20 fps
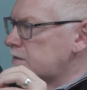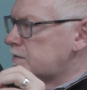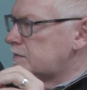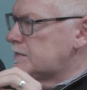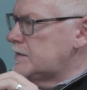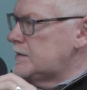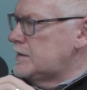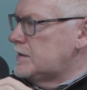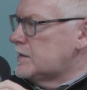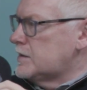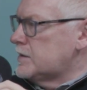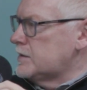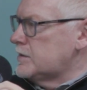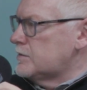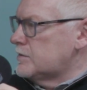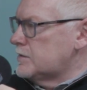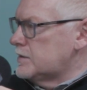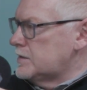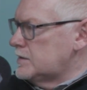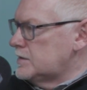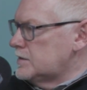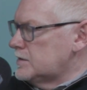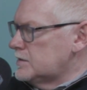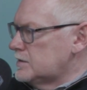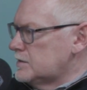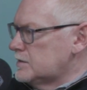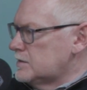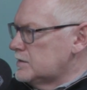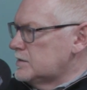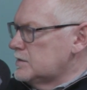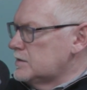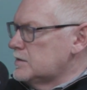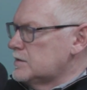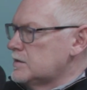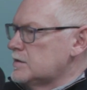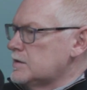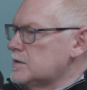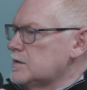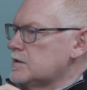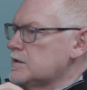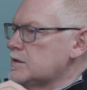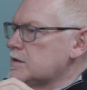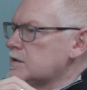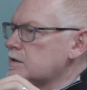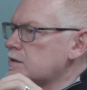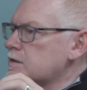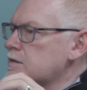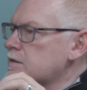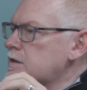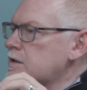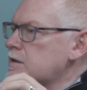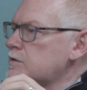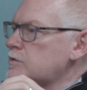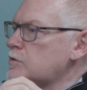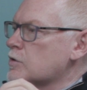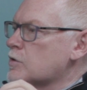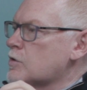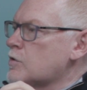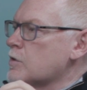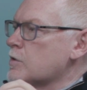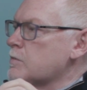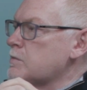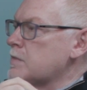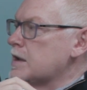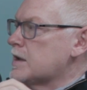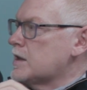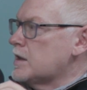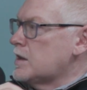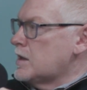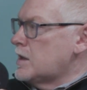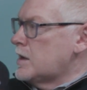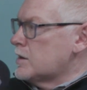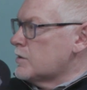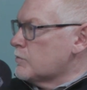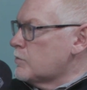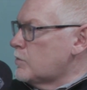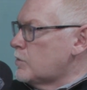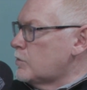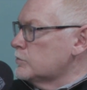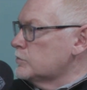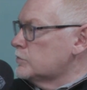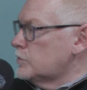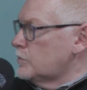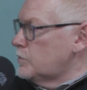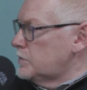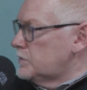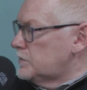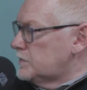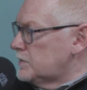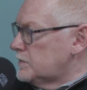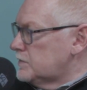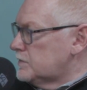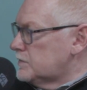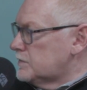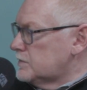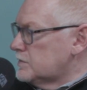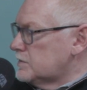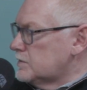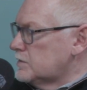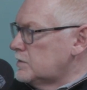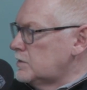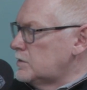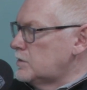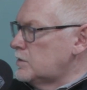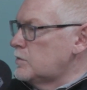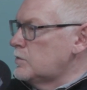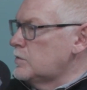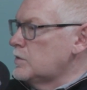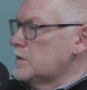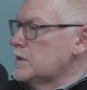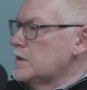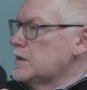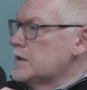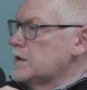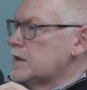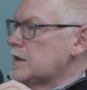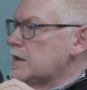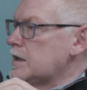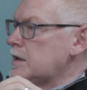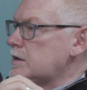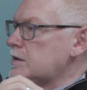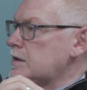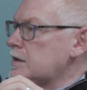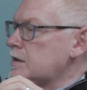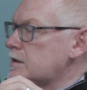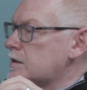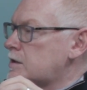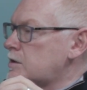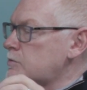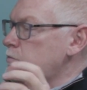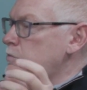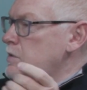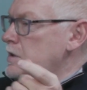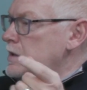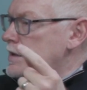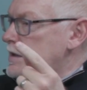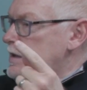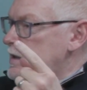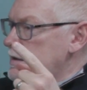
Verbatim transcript: to see clearly, then you're going to make a lot of wrong choices. Yeah. You know, it, it could it